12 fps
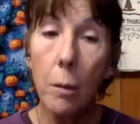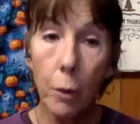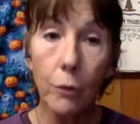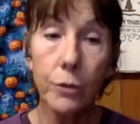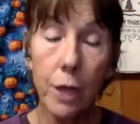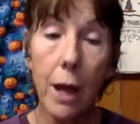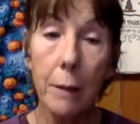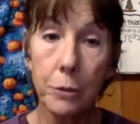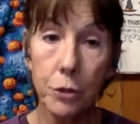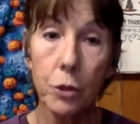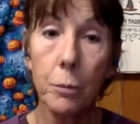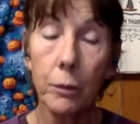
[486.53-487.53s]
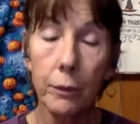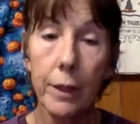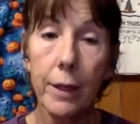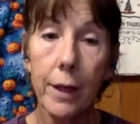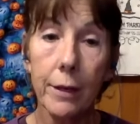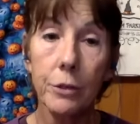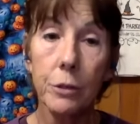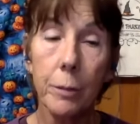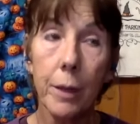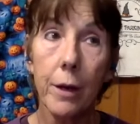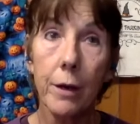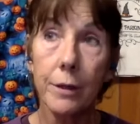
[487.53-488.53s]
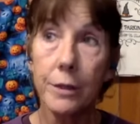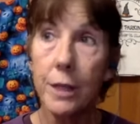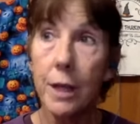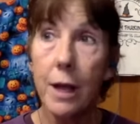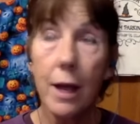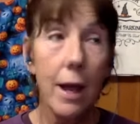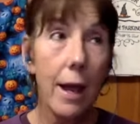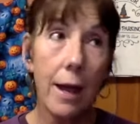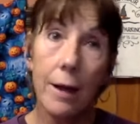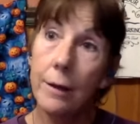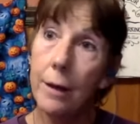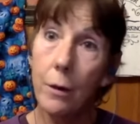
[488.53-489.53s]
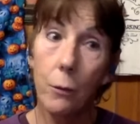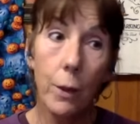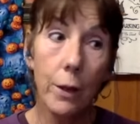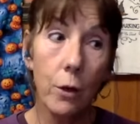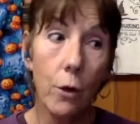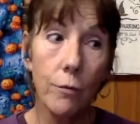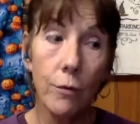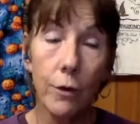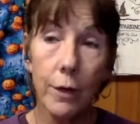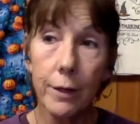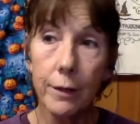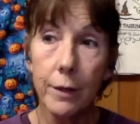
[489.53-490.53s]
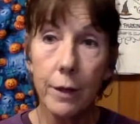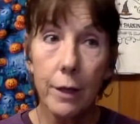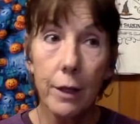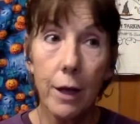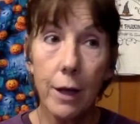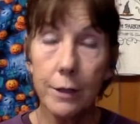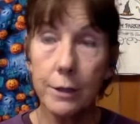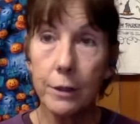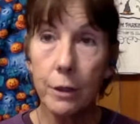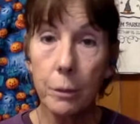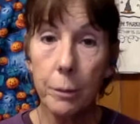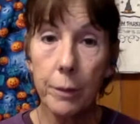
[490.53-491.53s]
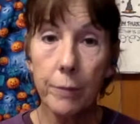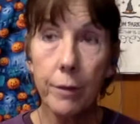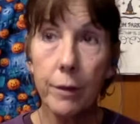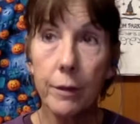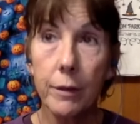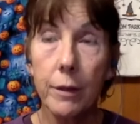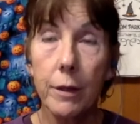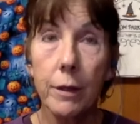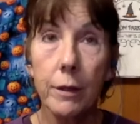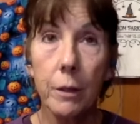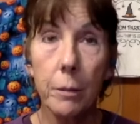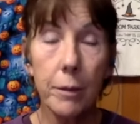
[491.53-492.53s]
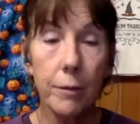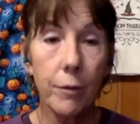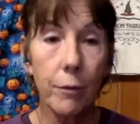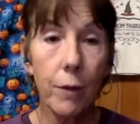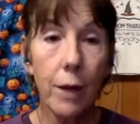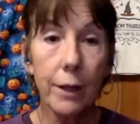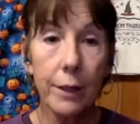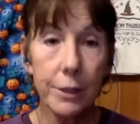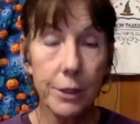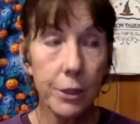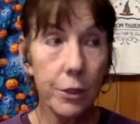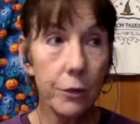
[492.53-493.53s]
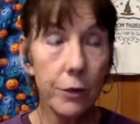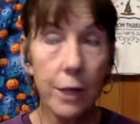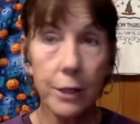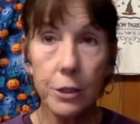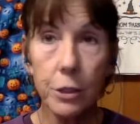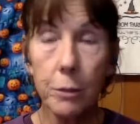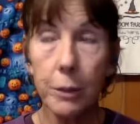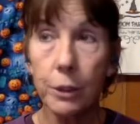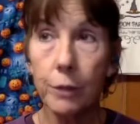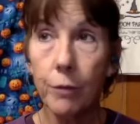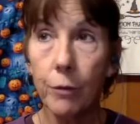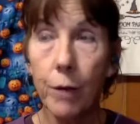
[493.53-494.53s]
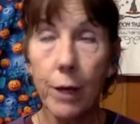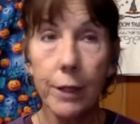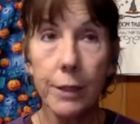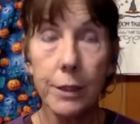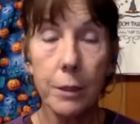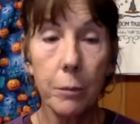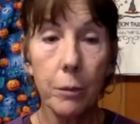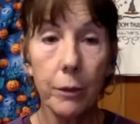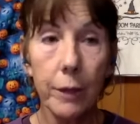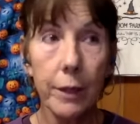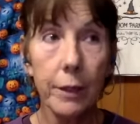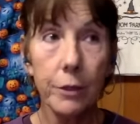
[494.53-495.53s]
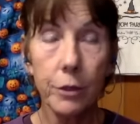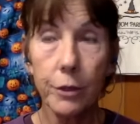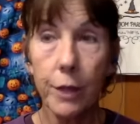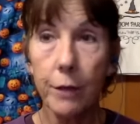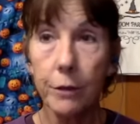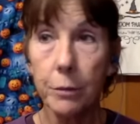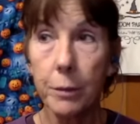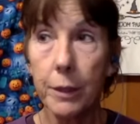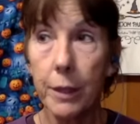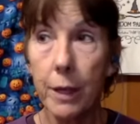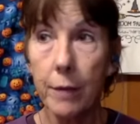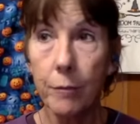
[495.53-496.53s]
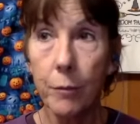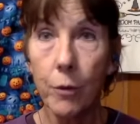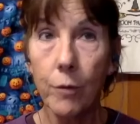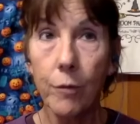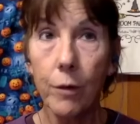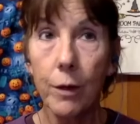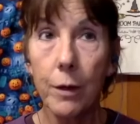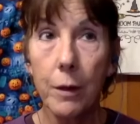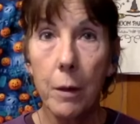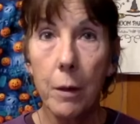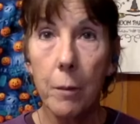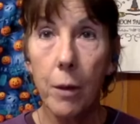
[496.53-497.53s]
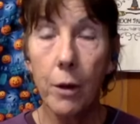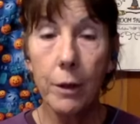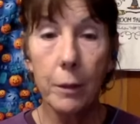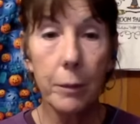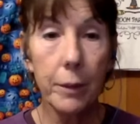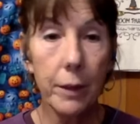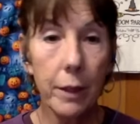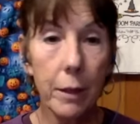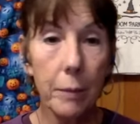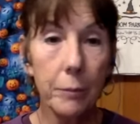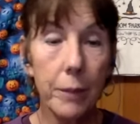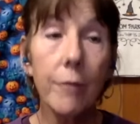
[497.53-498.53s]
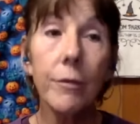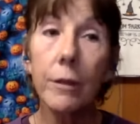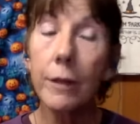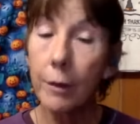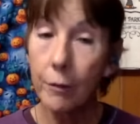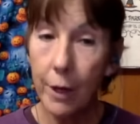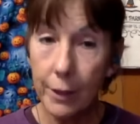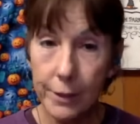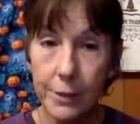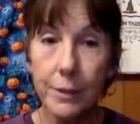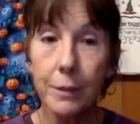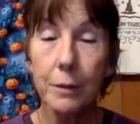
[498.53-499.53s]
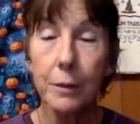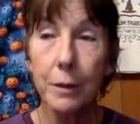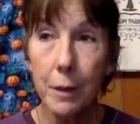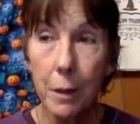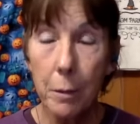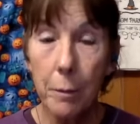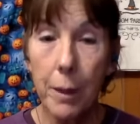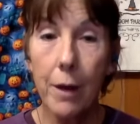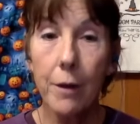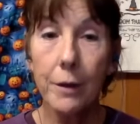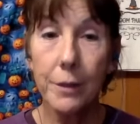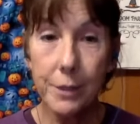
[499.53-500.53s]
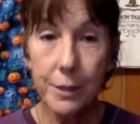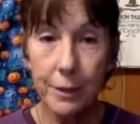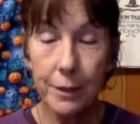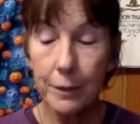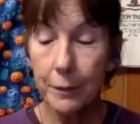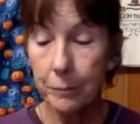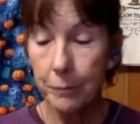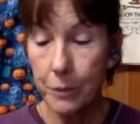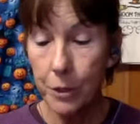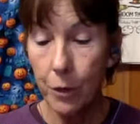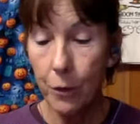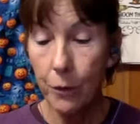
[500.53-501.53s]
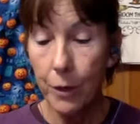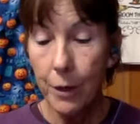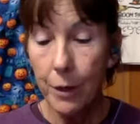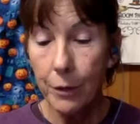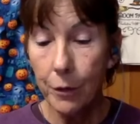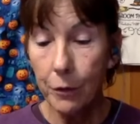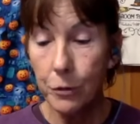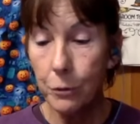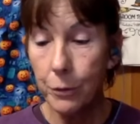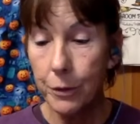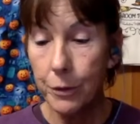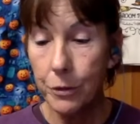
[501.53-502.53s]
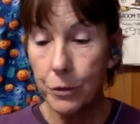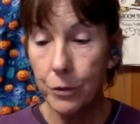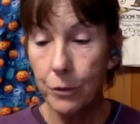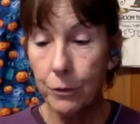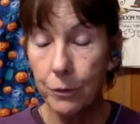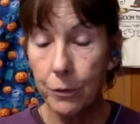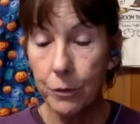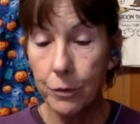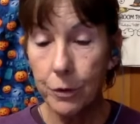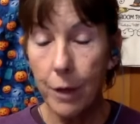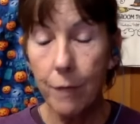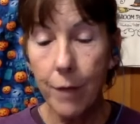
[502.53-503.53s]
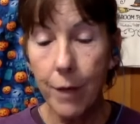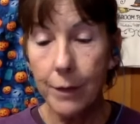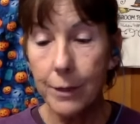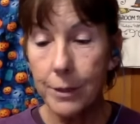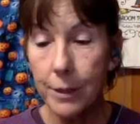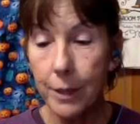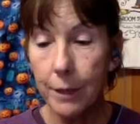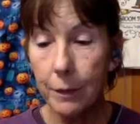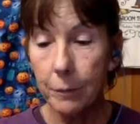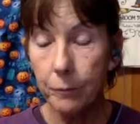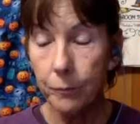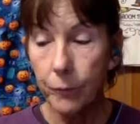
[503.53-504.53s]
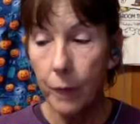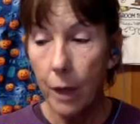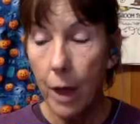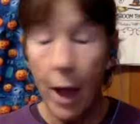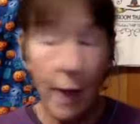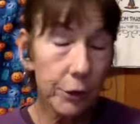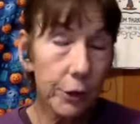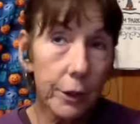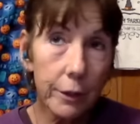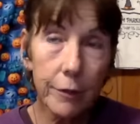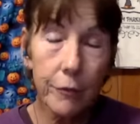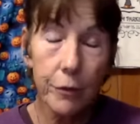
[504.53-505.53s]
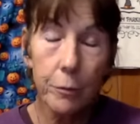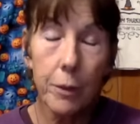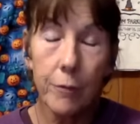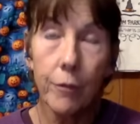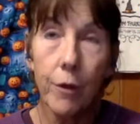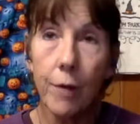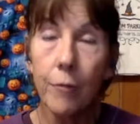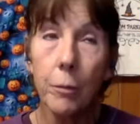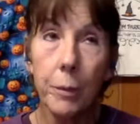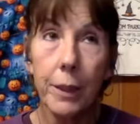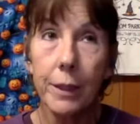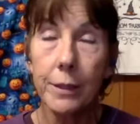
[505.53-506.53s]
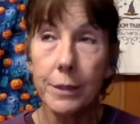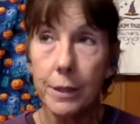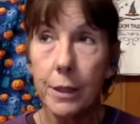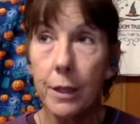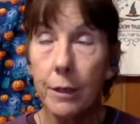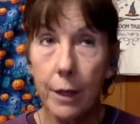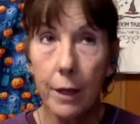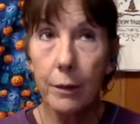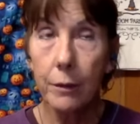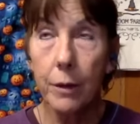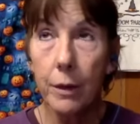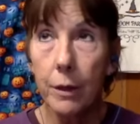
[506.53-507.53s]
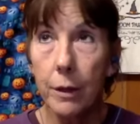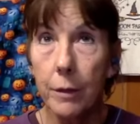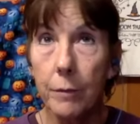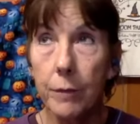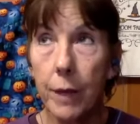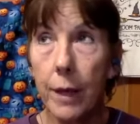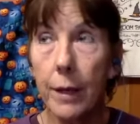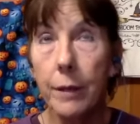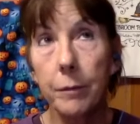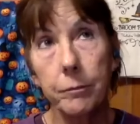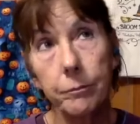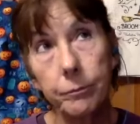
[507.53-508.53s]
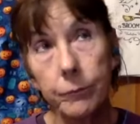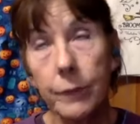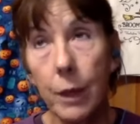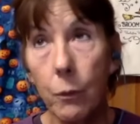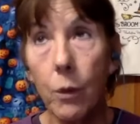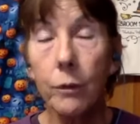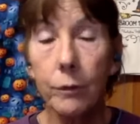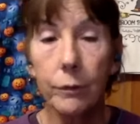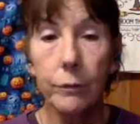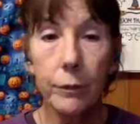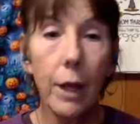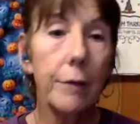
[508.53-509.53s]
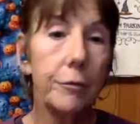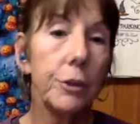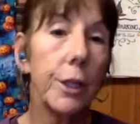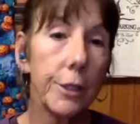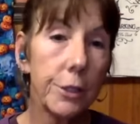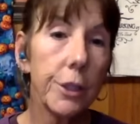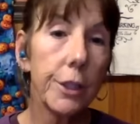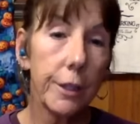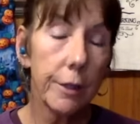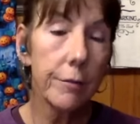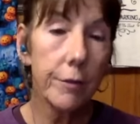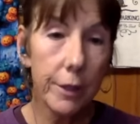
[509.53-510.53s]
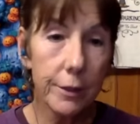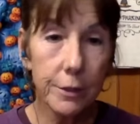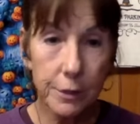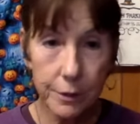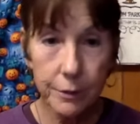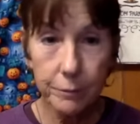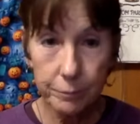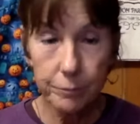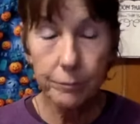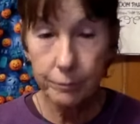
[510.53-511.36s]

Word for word: both times, to Berlin and to Paris, and uh, went over and caused a little bit of a little bit of a ruckus, you know, not so much of a ruckus in Berlin. It turned out to be kind of more of a party, but um, definitely a ruckus in Paris. Um, so those were the two events that actually live with me forever because they, they, they were life-changing events. Mm-hmm.